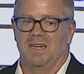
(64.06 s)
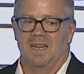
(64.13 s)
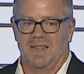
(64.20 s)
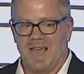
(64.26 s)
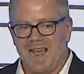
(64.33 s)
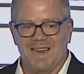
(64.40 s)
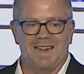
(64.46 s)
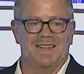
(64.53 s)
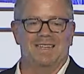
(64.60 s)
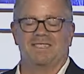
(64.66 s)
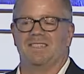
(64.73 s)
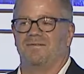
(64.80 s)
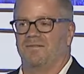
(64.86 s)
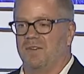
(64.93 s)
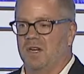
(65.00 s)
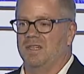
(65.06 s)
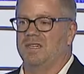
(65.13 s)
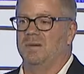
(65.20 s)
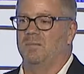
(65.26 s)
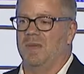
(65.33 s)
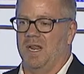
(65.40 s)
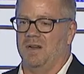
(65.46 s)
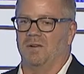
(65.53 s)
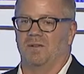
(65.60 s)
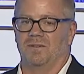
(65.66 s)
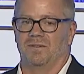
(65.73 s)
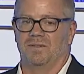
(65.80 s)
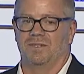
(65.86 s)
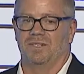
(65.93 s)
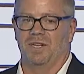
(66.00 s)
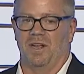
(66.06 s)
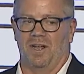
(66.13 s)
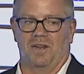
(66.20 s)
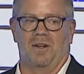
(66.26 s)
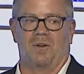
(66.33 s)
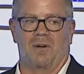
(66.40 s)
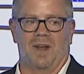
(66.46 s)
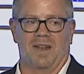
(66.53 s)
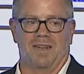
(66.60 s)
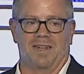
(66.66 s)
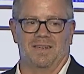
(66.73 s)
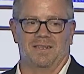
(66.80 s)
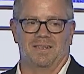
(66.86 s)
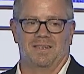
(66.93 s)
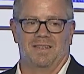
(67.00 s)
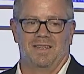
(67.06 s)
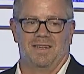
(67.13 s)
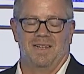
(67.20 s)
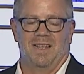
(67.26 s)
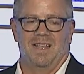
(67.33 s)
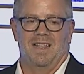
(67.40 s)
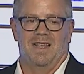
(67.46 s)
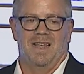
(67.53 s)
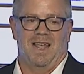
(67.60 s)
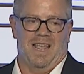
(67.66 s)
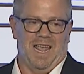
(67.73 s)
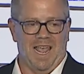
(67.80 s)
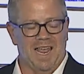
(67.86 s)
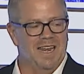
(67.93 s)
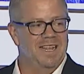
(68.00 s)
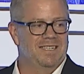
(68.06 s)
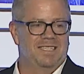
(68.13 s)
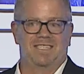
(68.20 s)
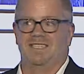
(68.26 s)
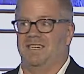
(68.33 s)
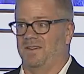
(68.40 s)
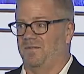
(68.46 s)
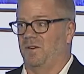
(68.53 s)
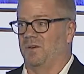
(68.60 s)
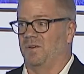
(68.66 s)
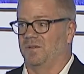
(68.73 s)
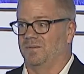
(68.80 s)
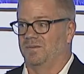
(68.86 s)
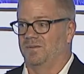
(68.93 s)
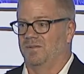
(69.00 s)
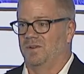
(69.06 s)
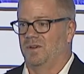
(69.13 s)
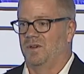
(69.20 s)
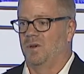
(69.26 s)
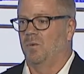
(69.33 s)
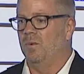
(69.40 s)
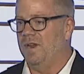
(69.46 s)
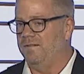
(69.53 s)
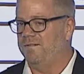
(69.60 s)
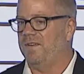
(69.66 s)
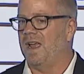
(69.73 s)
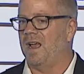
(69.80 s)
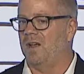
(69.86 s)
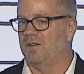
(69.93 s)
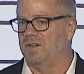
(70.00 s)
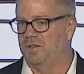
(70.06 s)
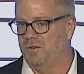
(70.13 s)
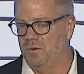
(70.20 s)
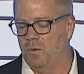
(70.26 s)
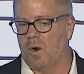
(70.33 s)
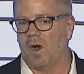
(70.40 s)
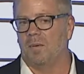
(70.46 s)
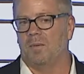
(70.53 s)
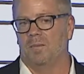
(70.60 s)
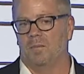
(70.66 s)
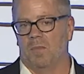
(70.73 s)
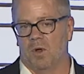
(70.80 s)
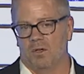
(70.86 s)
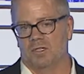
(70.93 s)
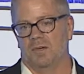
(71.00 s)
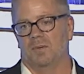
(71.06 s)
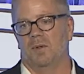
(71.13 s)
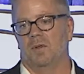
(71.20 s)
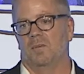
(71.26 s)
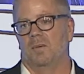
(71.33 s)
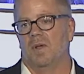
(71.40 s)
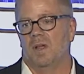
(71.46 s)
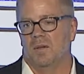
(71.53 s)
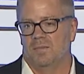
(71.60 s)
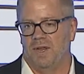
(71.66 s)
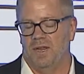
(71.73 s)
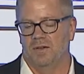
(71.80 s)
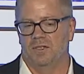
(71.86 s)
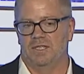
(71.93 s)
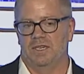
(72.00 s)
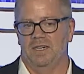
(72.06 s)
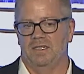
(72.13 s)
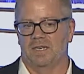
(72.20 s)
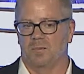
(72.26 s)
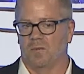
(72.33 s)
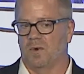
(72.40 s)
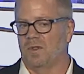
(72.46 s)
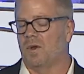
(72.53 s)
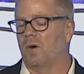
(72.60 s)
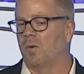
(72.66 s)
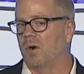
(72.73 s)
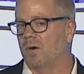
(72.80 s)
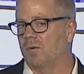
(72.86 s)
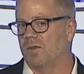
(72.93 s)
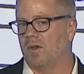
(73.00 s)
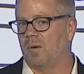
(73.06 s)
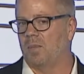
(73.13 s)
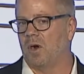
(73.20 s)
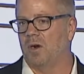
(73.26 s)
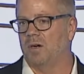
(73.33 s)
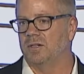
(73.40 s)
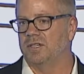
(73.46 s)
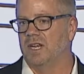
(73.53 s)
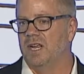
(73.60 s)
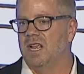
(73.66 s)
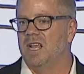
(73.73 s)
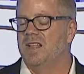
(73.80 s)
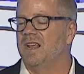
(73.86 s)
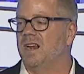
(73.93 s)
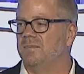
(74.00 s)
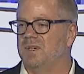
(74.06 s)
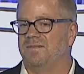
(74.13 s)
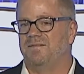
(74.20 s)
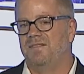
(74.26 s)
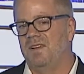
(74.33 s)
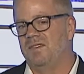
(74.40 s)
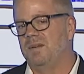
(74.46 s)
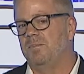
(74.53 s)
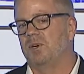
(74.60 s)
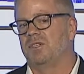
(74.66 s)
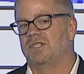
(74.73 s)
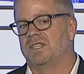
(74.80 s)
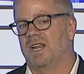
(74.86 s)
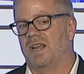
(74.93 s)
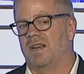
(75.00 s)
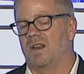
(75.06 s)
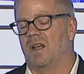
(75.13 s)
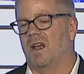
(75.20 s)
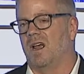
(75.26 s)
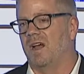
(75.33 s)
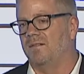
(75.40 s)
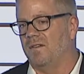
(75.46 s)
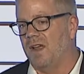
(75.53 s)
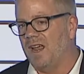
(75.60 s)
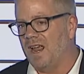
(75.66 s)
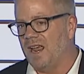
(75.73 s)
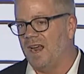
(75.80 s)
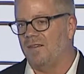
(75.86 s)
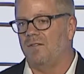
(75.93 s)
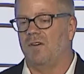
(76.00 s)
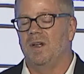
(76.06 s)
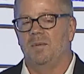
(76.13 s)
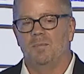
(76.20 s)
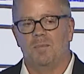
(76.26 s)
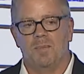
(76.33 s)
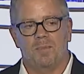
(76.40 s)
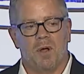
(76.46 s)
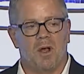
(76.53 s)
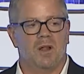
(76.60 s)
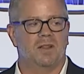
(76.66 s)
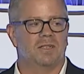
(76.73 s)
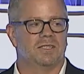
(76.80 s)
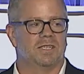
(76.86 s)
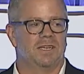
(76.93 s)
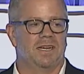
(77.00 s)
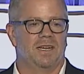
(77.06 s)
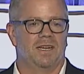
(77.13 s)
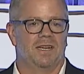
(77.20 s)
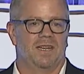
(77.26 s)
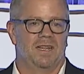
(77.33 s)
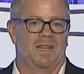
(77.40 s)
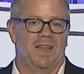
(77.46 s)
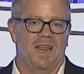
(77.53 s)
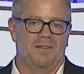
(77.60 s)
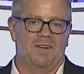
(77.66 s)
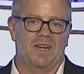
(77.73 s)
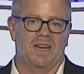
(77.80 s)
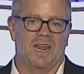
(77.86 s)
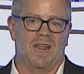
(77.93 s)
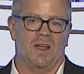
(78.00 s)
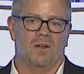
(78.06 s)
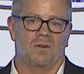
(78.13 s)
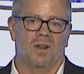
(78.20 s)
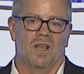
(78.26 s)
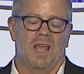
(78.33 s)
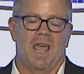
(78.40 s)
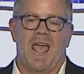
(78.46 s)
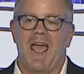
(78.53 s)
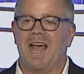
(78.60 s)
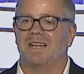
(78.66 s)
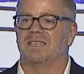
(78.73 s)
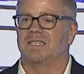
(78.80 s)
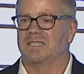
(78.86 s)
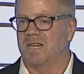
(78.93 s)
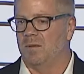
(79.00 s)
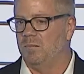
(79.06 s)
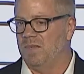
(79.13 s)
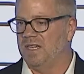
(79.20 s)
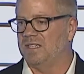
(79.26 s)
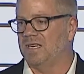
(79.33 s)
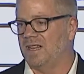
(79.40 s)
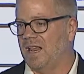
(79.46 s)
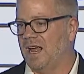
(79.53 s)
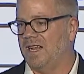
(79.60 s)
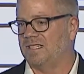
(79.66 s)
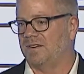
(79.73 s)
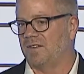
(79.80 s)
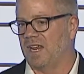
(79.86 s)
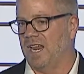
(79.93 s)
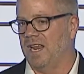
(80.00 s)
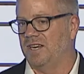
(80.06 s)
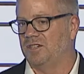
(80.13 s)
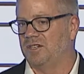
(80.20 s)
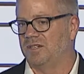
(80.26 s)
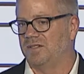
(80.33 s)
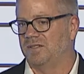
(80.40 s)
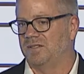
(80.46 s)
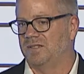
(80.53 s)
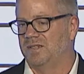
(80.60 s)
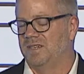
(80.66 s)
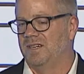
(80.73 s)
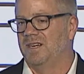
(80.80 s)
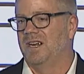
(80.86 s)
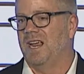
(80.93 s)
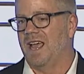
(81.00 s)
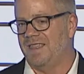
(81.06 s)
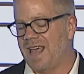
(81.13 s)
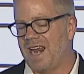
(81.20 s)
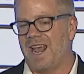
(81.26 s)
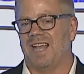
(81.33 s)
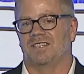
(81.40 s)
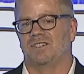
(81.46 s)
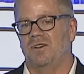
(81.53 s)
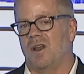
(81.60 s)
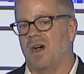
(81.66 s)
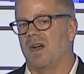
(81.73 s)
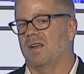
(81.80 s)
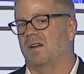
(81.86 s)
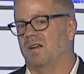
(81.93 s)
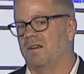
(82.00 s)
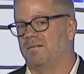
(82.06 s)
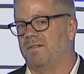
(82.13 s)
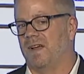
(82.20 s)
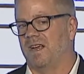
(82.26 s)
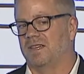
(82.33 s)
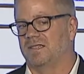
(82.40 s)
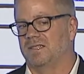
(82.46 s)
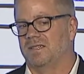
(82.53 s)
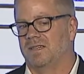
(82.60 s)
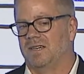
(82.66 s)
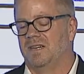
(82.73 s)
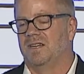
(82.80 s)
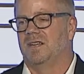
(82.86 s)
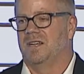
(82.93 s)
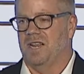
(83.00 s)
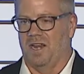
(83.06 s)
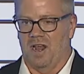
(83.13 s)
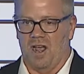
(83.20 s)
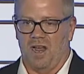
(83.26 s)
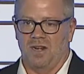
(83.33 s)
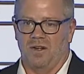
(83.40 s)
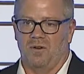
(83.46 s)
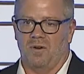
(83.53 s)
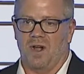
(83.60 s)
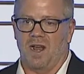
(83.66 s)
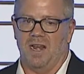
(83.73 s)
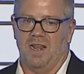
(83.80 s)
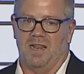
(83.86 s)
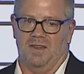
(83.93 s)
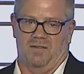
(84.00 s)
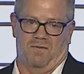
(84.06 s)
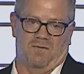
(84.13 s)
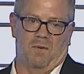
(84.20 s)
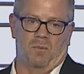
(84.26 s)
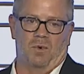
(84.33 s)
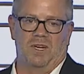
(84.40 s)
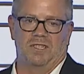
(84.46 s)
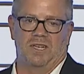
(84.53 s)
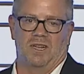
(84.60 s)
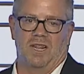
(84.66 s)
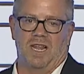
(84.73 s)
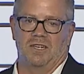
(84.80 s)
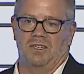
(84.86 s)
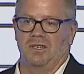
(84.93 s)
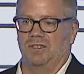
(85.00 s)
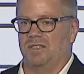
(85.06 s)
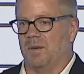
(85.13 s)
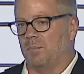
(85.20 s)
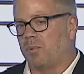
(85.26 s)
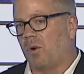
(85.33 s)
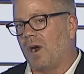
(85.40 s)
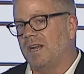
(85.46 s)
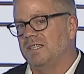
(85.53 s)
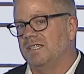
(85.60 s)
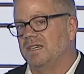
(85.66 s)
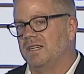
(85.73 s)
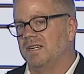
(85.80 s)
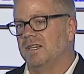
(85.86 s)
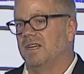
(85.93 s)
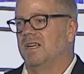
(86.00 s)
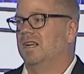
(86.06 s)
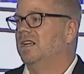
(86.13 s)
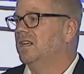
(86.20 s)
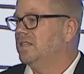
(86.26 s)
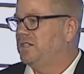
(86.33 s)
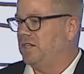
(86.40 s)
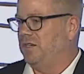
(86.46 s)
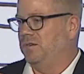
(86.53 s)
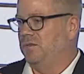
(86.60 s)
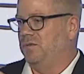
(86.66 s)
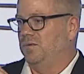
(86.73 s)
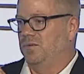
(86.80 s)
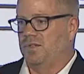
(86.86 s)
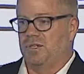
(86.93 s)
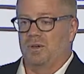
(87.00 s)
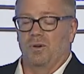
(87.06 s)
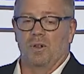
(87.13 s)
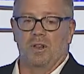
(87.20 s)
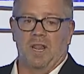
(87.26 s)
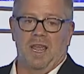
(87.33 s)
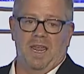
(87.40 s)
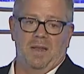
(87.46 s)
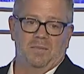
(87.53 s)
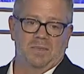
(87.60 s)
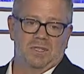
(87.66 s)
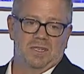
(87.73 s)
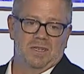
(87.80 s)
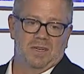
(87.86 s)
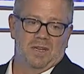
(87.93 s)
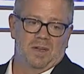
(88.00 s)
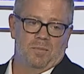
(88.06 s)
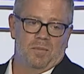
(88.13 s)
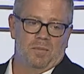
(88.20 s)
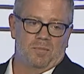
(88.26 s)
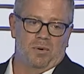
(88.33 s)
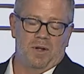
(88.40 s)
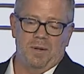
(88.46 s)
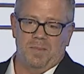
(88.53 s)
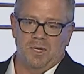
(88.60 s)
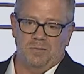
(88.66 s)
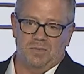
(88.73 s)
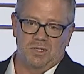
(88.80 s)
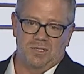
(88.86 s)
that is fundamental to underwriting. And it's difficult. We found through our multiple POCs and with our work with our partners that up to 50% of every policy, every account, has some misclassification. And that has knock-on effects in underwriting, from risk selection to pricing to claims, premium